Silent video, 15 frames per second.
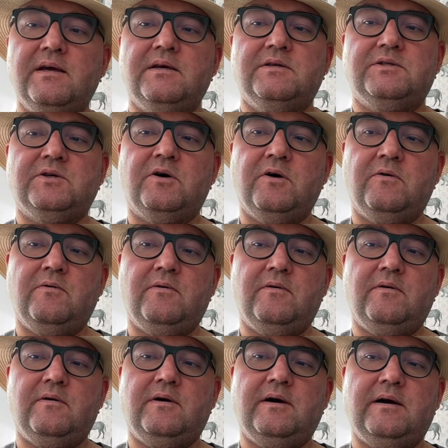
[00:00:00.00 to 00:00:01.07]
So
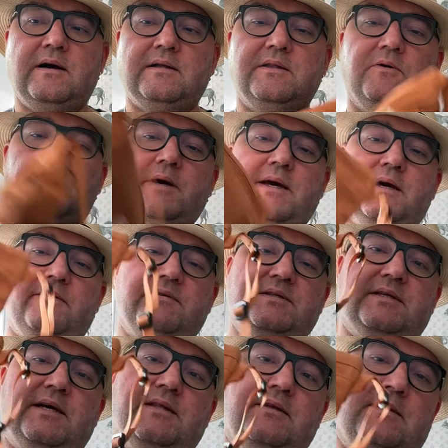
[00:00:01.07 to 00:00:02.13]
the way I have
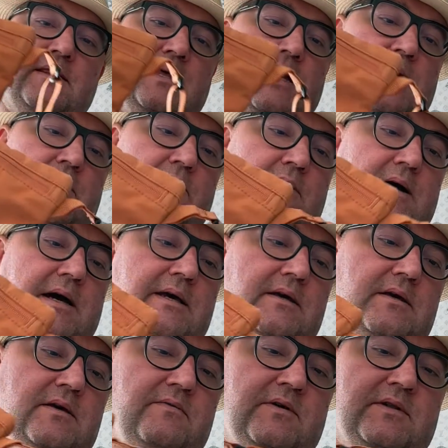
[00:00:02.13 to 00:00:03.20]
said it now, I
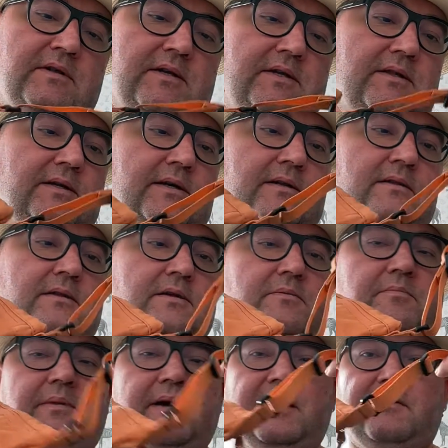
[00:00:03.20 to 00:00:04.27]
even returned
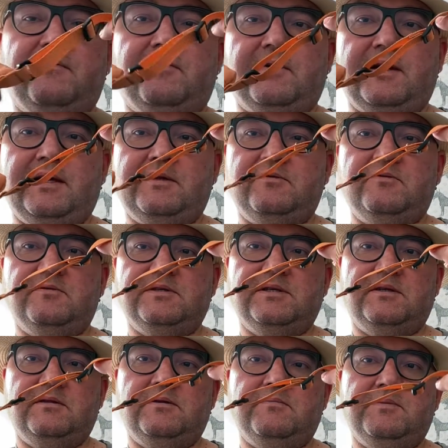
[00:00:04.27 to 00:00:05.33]
it back for like 2
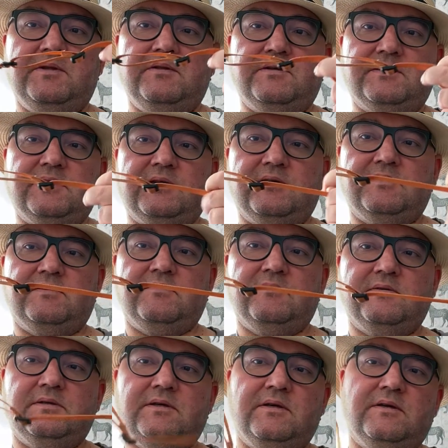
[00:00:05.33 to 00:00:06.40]
centimeters, as you
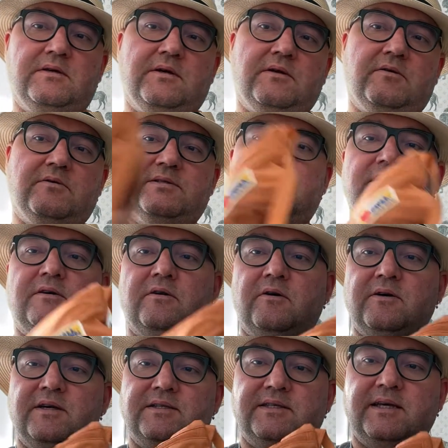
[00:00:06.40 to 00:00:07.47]
see here, because at the
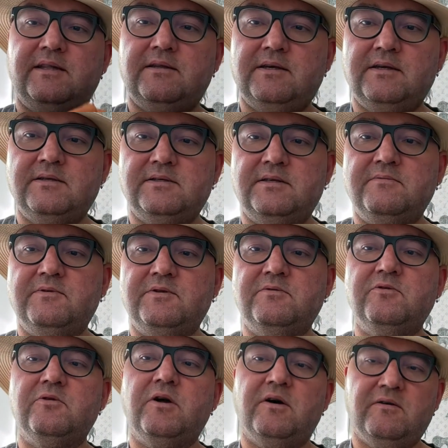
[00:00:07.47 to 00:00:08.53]
longer setting is even
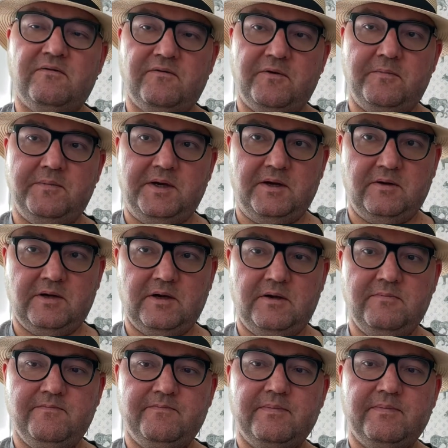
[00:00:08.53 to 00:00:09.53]
too long for me, okay?